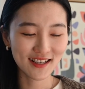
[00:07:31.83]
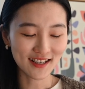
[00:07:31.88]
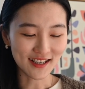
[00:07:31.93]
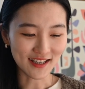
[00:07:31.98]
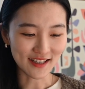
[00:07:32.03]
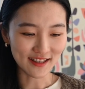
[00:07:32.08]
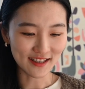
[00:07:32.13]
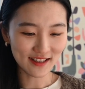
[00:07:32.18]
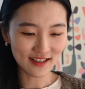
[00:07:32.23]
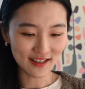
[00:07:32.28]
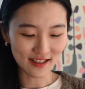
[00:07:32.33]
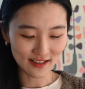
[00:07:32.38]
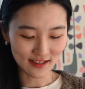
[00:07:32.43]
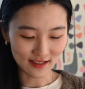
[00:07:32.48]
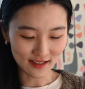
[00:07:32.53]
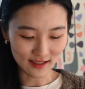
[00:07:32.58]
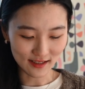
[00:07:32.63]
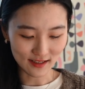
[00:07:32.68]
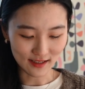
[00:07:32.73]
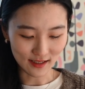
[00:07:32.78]
I think this
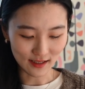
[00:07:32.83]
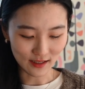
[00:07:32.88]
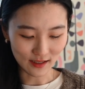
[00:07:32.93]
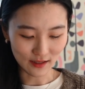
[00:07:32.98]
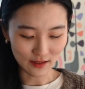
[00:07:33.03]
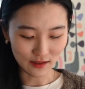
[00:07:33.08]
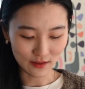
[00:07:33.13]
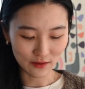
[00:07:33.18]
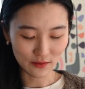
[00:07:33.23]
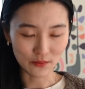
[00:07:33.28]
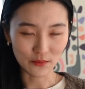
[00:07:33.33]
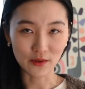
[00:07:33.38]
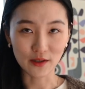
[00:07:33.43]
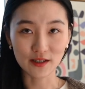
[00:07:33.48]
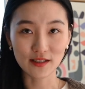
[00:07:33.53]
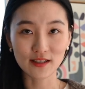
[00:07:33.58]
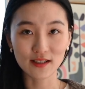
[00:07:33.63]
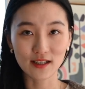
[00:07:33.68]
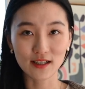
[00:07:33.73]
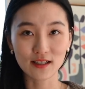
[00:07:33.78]
is a
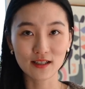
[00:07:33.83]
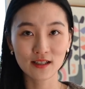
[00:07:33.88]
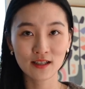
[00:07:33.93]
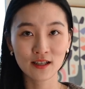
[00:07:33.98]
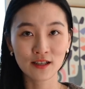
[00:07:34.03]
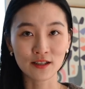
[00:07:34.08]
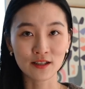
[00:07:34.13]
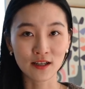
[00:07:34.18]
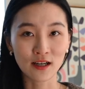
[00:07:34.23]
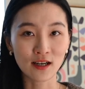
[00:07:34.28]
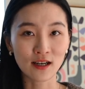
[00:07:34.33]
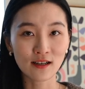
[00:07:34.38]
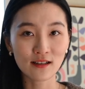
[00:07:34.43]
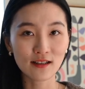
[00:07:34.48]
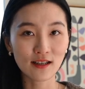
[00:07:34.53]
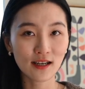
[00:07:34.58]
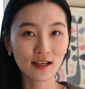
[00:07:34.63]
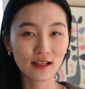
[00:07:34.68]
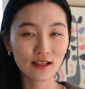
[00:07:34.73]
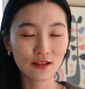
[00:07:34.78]
worsted yarn
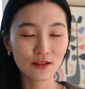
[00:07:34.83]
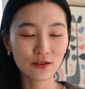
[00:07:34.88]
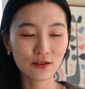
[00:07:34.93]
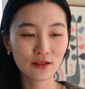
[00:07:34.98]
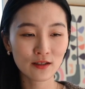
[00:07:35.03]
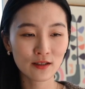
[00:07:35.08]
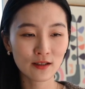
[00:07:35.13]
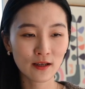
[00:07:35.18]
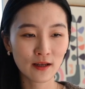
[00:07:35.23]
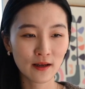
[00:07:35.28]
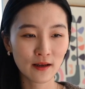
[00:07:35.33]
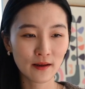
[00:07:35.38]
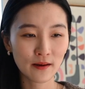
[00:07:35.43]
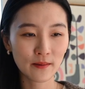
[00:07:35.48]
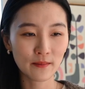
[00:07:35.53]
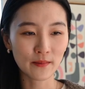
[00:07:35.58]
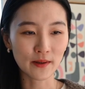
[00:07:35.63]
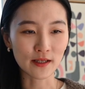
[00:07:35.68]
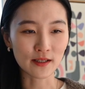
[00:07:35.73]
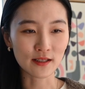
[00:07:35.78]
that I use,
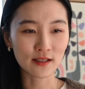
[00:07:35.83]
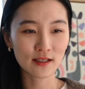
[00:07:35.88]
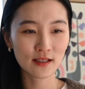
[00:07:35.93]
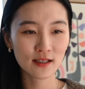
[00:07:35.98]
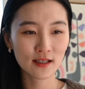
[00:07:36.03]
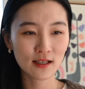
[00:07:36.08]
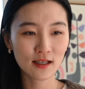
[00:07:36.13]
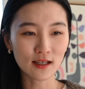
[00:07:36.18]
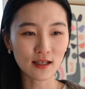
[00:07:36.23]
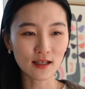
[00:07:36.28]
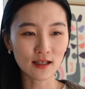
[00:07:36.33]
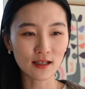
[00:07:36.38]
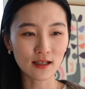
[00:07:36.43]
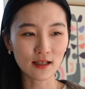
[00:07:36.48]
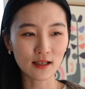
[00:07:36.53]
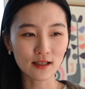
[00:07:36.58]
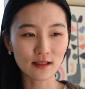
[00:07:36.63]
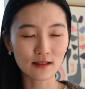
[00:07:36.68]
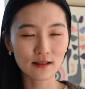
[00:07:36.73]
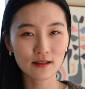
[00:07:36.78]
but
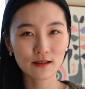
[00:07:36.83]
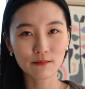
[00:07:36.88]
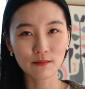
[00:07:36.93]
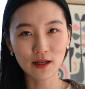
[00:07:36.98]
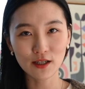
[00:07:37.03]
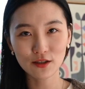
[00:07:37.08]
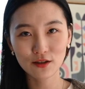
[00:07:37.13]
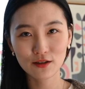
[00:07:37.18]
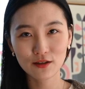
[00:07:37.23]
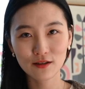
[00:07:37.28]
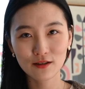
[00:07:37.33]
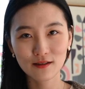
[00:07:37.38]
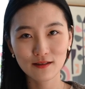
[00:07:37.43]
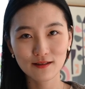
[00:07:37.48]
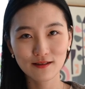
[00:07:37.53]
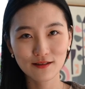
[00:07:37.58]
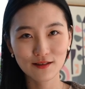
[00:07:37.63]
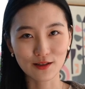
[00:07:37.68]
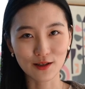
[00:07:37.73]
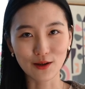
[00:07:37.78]
it's much
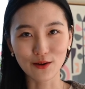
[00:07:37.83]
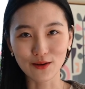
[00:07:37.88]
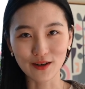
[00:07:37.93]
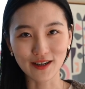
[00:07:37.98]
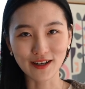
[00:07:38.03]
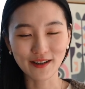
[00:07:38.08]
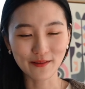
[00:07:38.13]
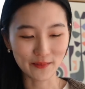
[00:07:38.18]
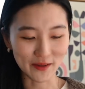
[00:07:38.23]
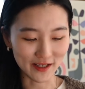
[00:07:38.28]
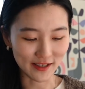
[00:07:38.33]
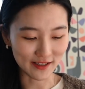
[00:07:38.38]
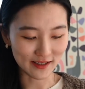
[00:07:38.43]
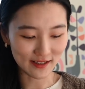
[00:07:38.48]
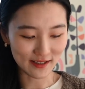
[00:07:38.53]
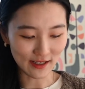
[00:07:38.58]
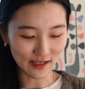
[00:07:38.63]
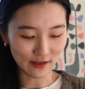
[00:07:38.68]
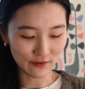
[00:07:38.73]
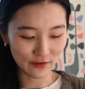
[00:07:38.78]
slower
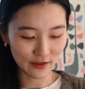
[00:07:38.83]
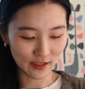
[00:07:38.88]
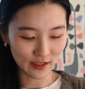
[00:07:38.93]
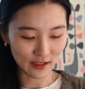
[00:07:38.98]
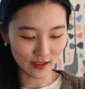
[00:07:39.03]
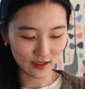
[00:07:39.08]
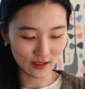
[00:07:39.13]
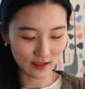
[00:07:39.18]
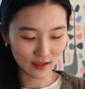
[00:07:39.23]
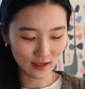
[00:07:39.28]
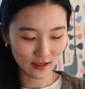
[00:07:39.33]
because every